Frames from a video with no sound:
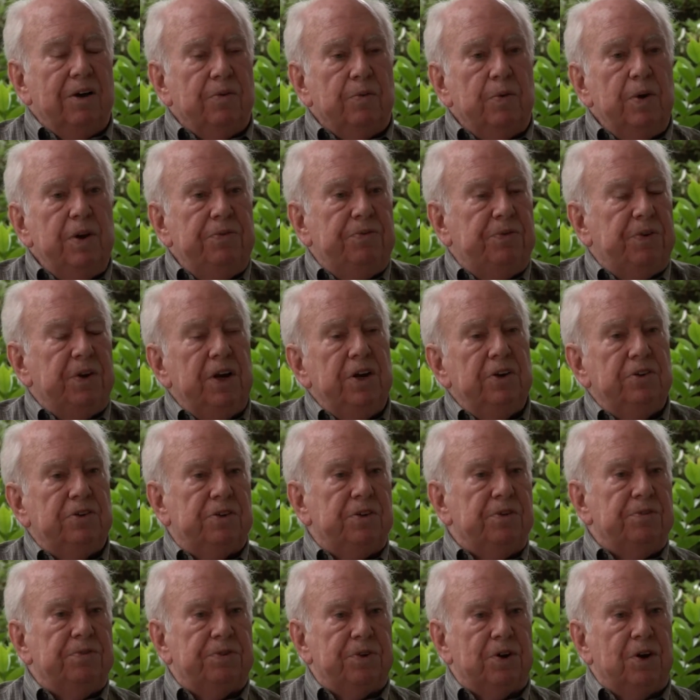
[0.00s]
We finished
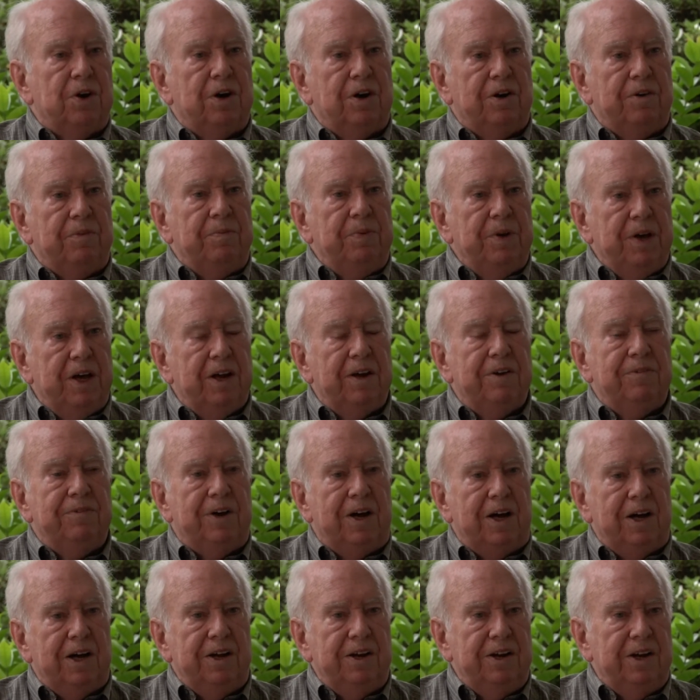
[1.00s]
the Flora of
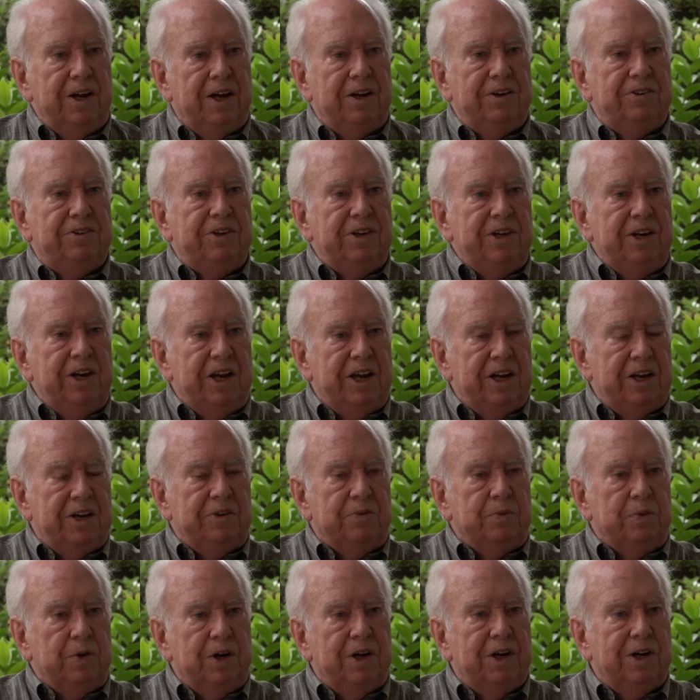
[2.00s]
Panama in
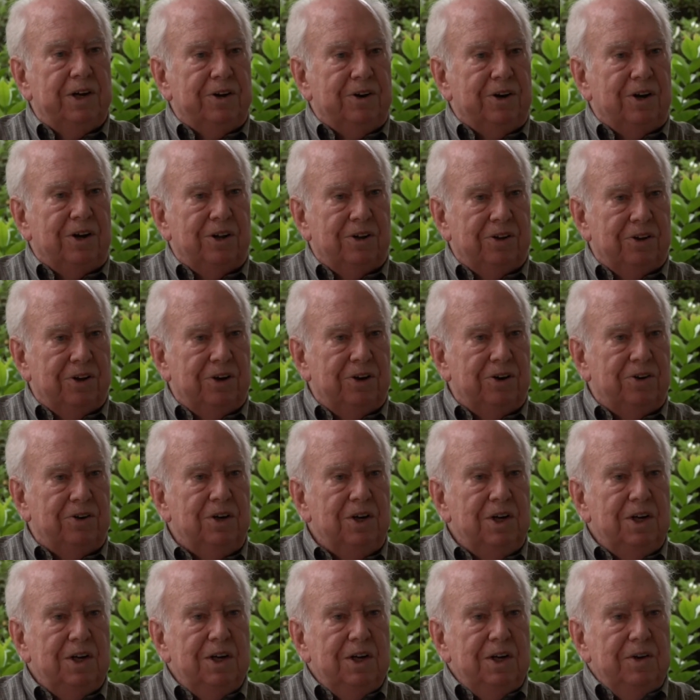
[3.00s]
1981, although
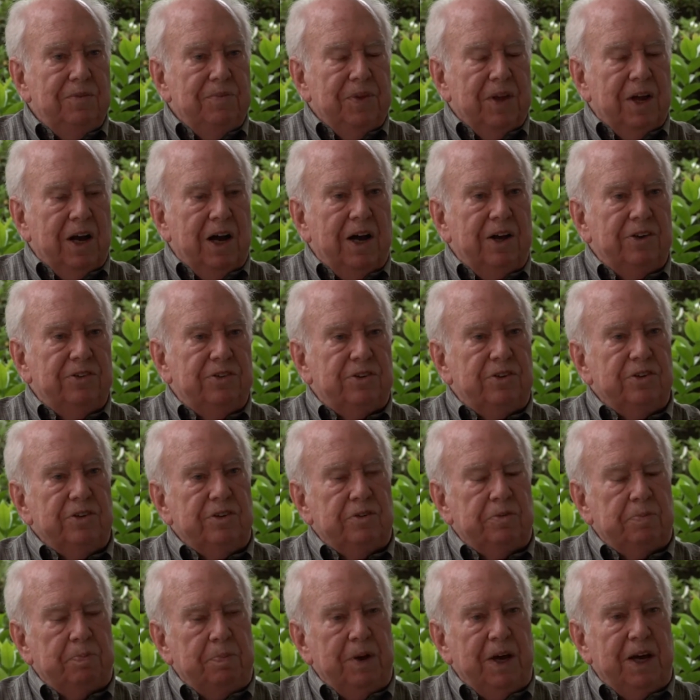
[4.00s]
I
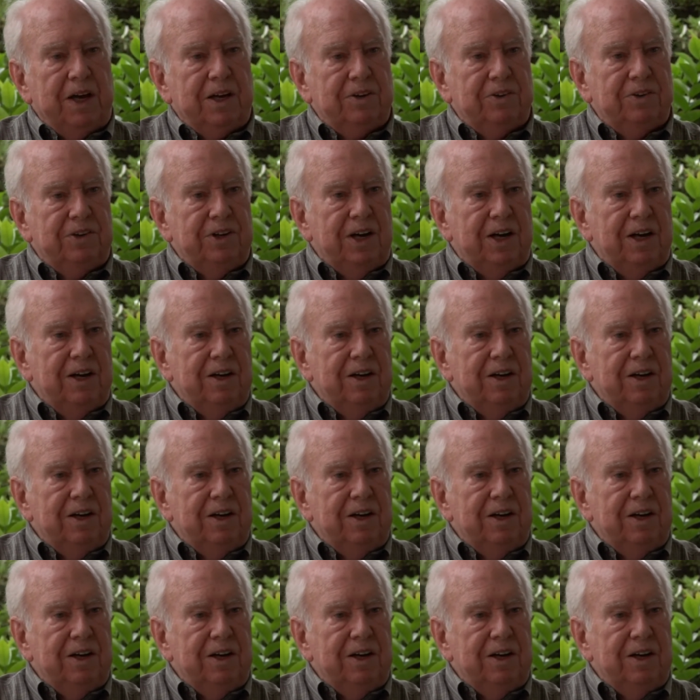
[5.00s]
suspect